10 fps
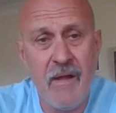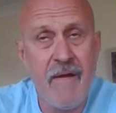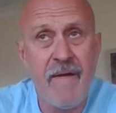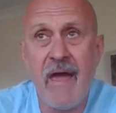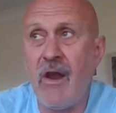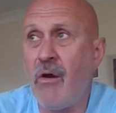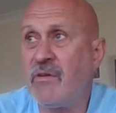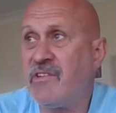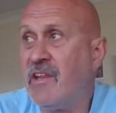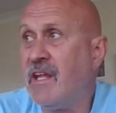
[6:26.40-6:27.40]
And I
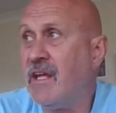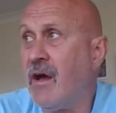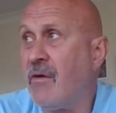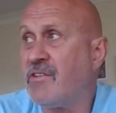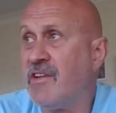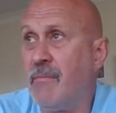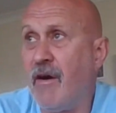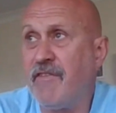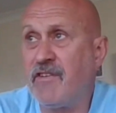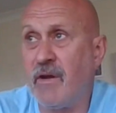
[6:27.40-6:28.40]
was in the
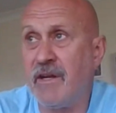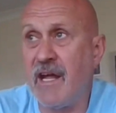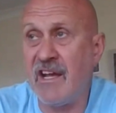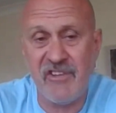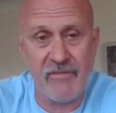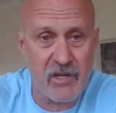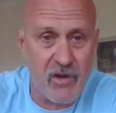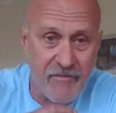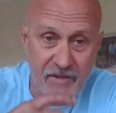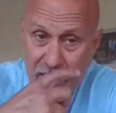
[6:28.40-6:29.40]
office one day, actually having a
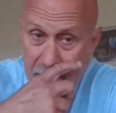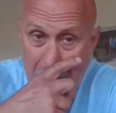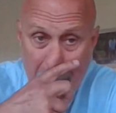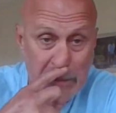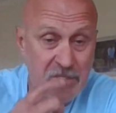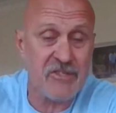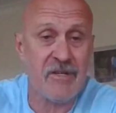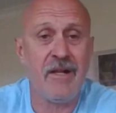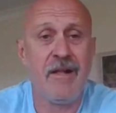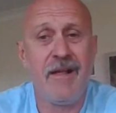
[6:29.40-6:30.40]
coffee in the lounge,
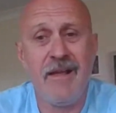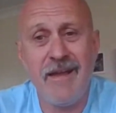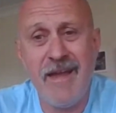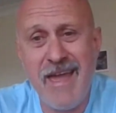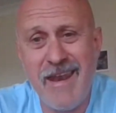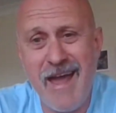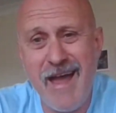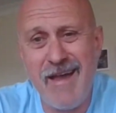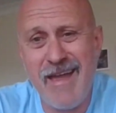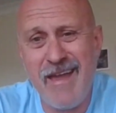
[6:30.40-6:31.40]
and
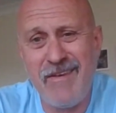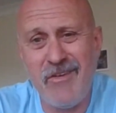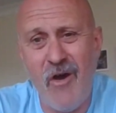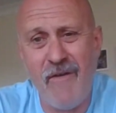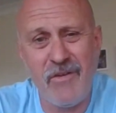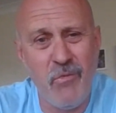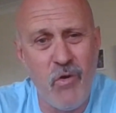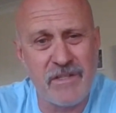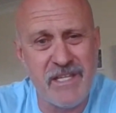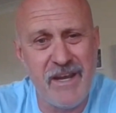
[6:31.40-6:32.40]
Ivan
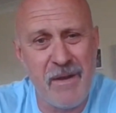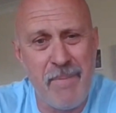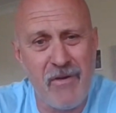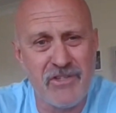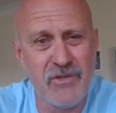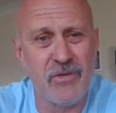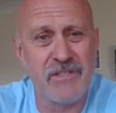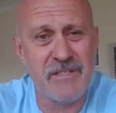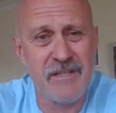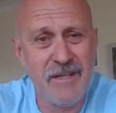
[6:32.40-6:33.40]
walked in a pair of
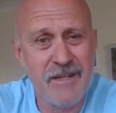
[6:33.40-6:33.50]
shorts,